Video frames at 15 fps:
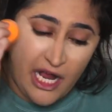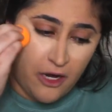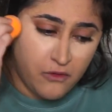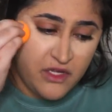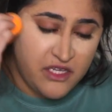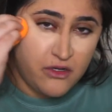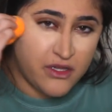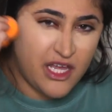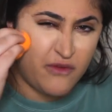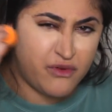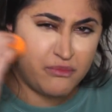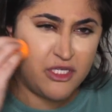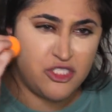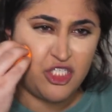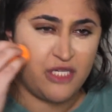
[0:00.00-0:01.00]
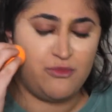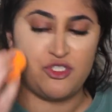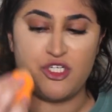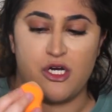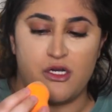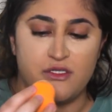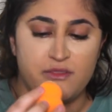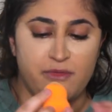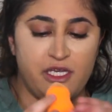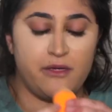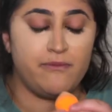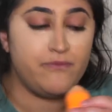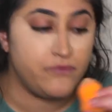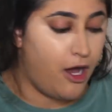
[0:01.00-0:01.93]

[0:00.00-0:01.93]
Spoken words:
I only know that from the James Charles meme.